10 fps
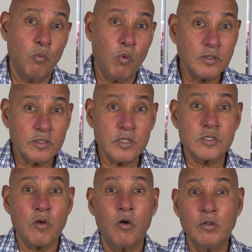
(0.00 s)
what
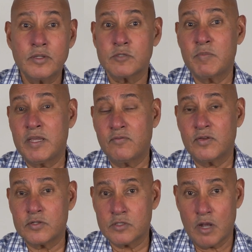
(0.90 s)
does all this mean
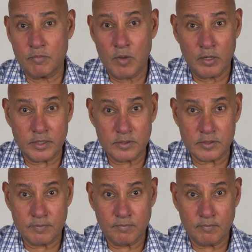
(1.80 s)
for the stock
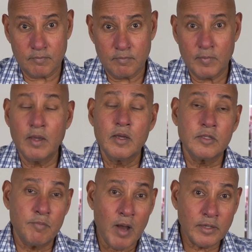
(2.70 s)
markets?
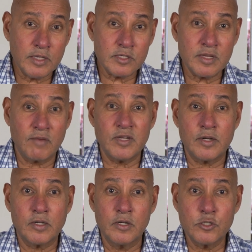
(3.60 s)
The markets have
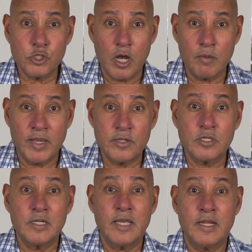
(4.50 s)
done a good job
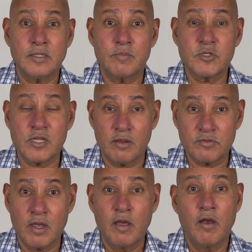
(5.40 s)
insulating
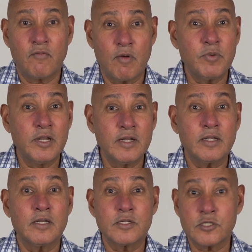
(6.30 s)
themselves from
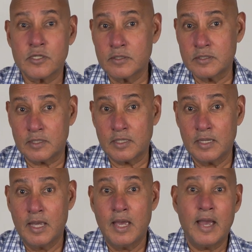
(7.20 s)
political uncertainty
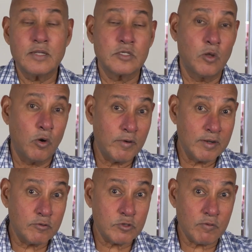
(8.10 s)
as lower
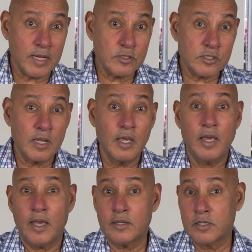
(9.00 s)
interest rates
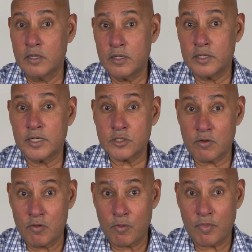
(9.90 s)
and good earnings
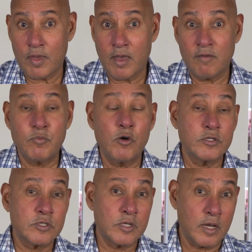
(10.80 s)
growth have
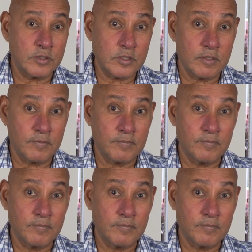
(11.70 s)
buoyed stocks.